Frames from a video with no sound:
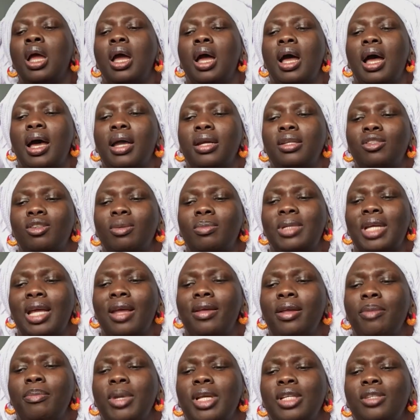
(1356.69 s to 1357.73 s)
and sometimes
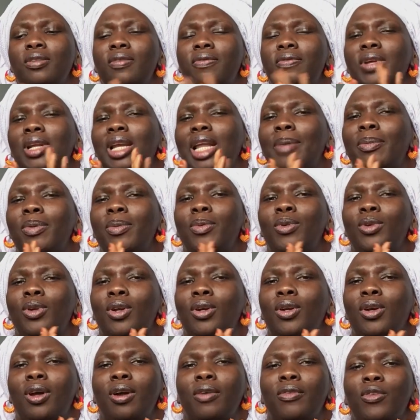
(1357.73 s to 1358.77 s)
it makes you feel like people don't
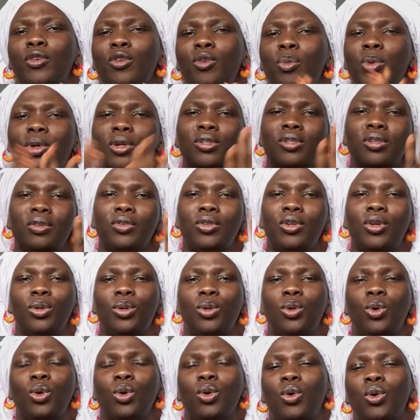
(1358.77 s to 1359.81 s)
love you because of your
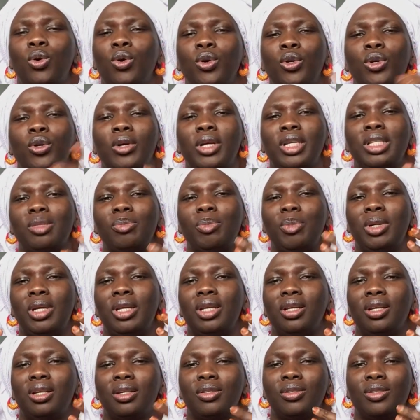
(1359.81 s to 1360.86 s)
look or your
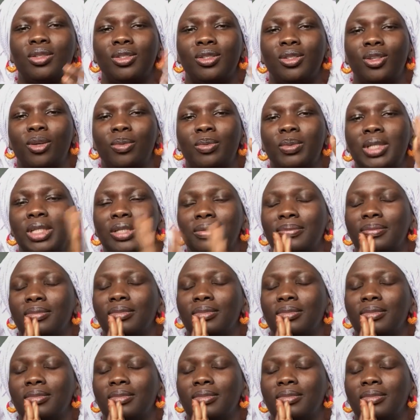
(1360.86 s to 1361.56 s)
experience or something.